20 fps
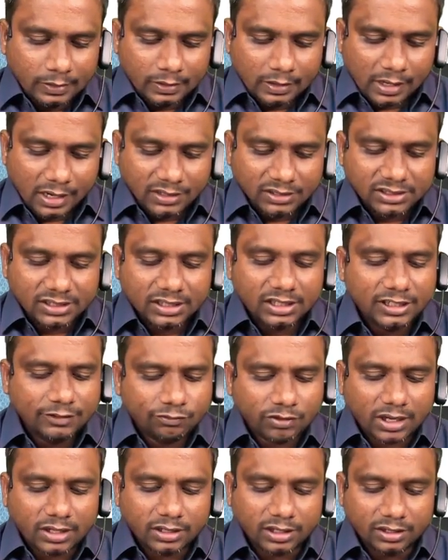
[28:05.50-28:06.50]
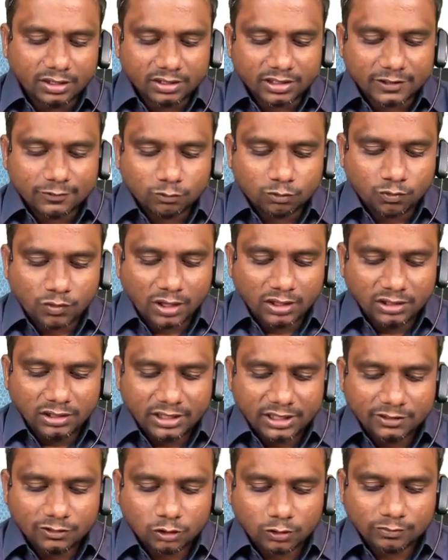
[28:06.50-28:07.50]
And selling 500.
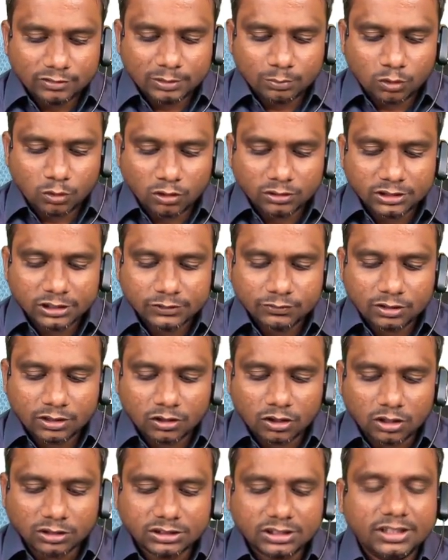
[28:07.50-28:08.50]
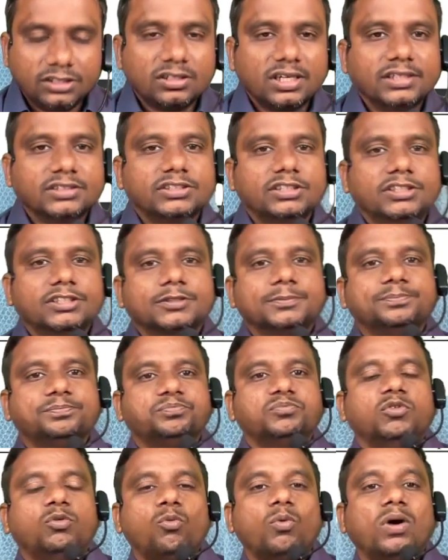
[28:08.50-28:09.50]
1/10 of the boxes were lost in transit.
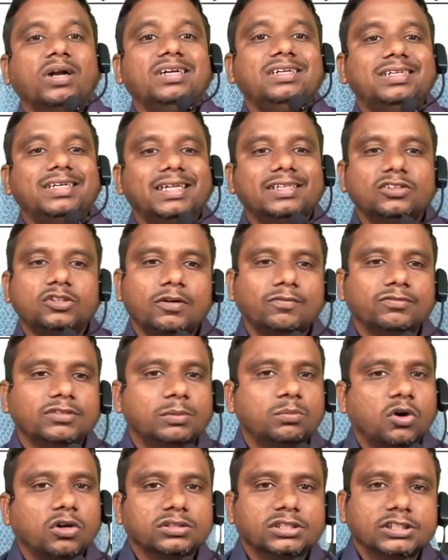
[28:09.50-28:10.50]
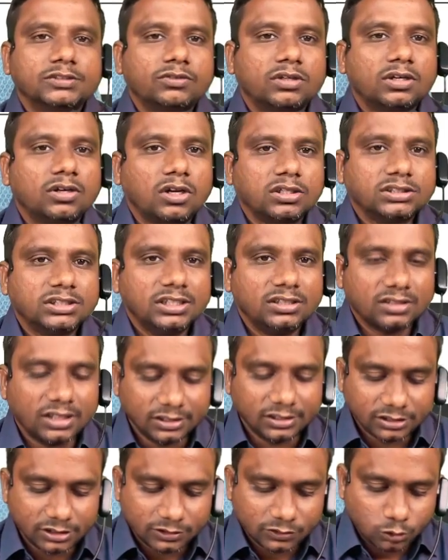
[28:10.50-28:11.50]
1/10 of the boxes were lost in
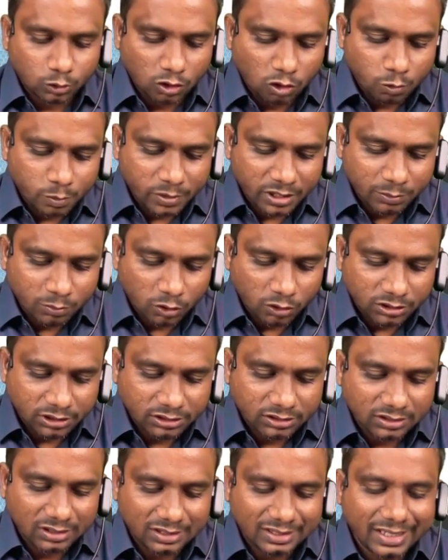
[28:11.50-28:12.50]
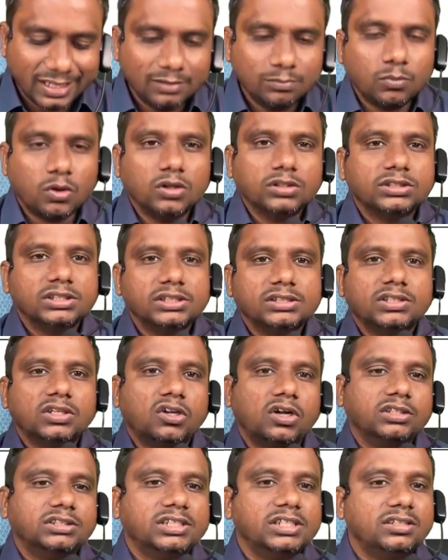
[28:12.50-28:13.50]
transit. So how many boxes? 10 boxes
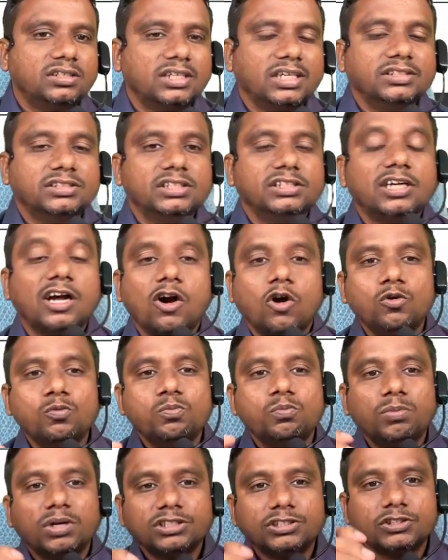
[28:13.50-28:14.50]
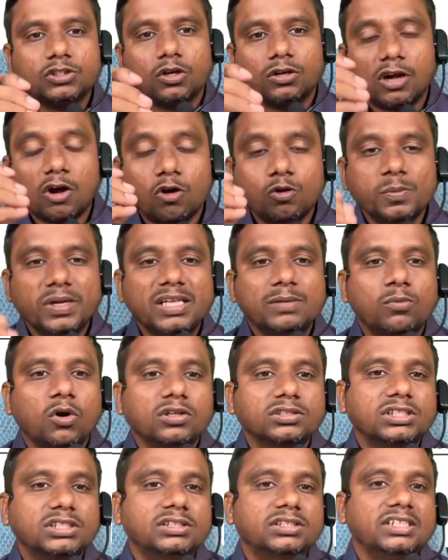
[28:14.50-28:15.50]
lost in transit. How many
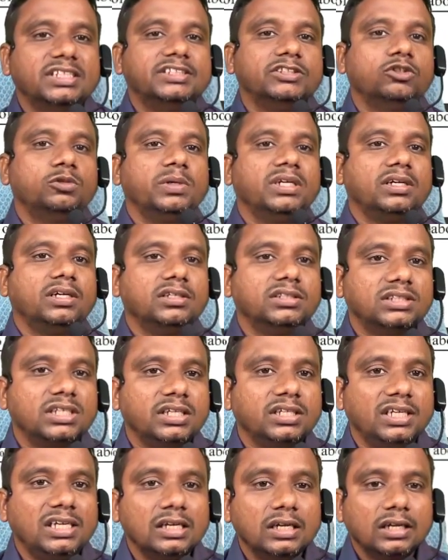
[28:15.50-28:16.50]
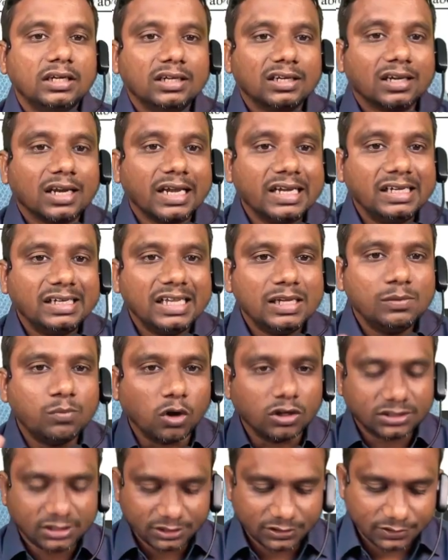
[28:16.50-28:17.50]
boxes received by consignee? 90
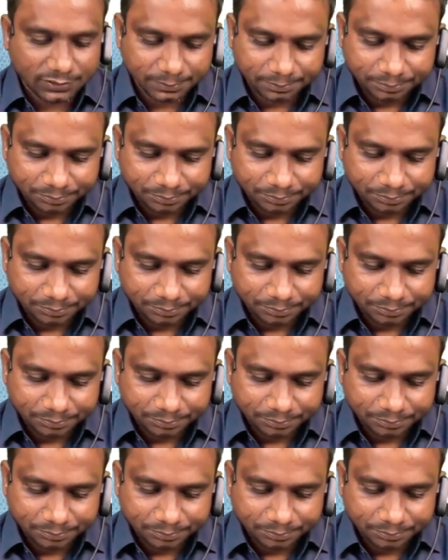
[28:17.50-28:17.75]
boxes.